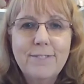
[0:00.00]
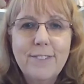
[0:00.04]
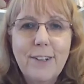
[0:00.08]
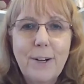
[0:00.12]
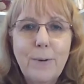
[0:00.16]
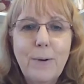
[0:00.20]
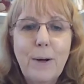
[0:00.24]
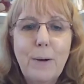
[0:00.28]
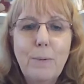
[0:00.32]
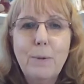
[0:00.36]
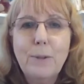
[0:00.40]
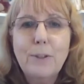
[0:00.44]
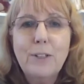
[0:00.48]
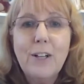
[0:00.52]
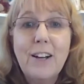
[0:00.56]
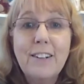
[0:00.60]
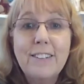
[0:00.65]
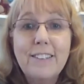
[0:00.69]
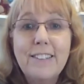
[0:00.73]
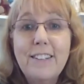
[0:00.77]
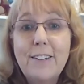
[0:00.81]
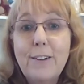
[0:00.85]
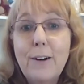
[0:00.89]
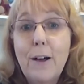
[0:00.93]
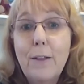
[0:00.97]
All right, we'll
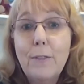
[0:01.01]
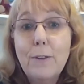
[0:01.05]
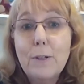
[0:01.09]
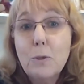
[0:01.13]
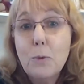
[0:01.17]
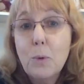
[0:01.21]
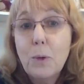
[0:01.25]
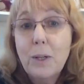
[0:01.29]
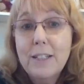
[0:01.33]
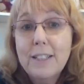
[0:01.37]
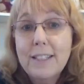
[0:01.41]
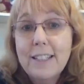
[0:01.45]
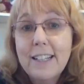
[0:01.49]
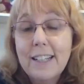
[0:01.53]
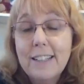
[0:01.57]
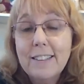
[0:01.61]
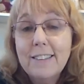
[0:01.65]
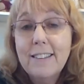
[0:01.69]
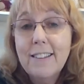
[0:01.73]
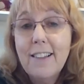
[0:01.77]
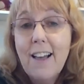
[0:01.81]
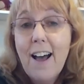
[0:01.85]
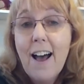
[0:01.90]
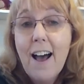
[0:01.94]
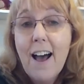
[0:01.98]
talk to you on the
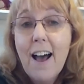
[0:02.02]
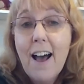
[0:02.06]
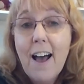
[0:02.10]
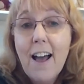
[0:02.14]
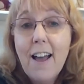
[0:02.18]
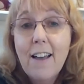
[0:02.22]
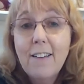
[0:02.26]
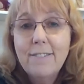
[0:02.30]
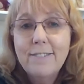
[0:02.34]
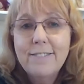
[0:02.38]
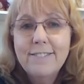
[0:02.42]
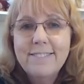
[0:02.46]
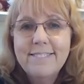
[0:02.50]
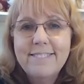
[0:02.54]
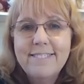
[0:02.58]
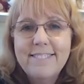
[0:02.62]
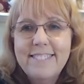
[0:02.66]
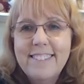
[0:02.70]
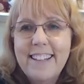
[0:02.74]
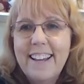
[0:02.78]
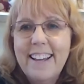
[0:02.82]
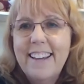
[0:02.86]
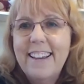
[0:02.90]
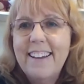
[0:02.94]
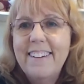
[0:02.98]
26th live.
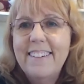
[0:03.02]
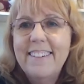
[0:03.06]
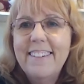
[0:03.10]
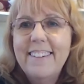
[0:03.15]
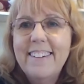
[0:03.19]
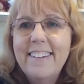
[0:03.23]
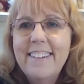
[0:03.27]
Take care.